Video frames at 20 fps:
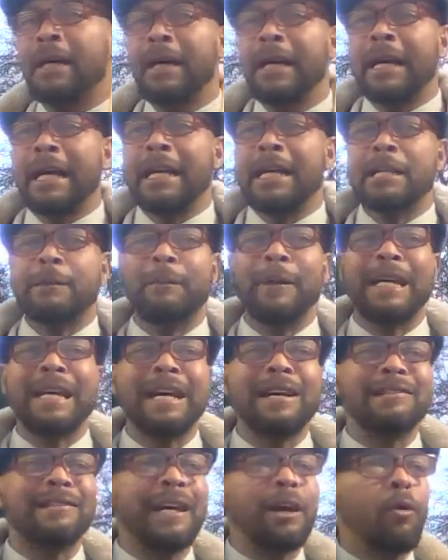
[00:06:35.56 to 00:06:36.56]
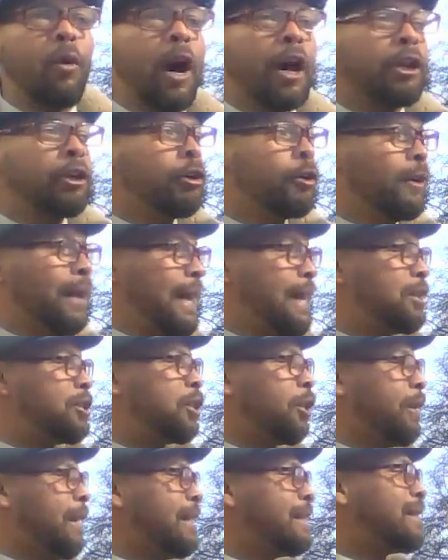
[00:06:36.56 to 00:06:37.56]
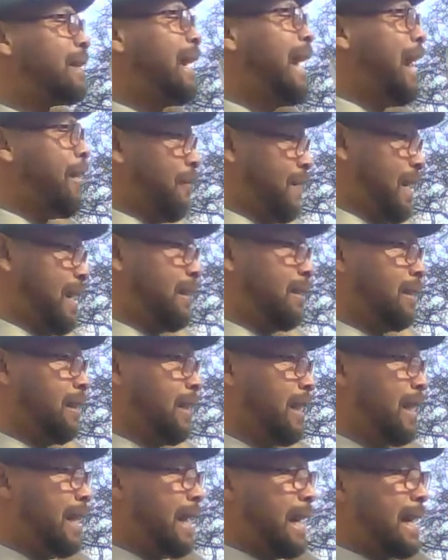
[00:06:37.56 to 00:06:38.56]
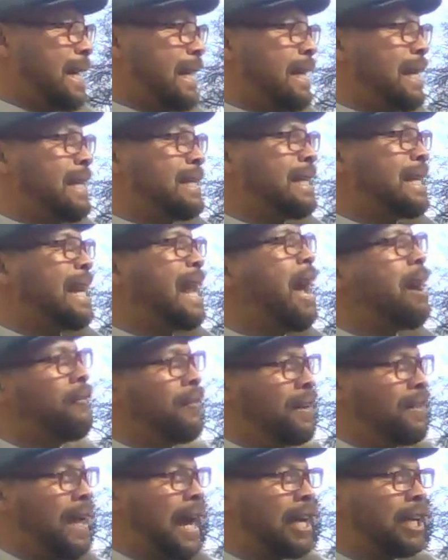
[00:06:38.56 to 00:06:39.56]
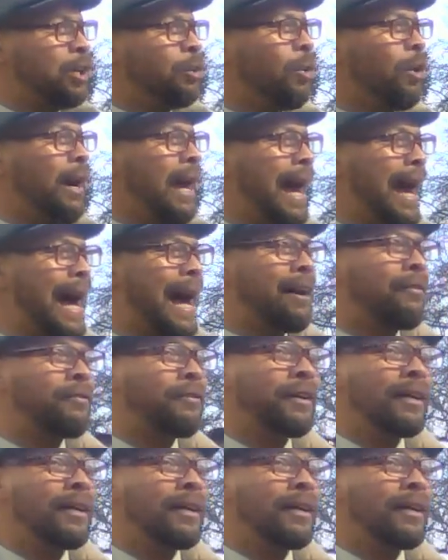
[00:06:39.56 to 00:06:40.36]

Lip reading: it is because they want you to enter into heaven, and it is in heaven that you will have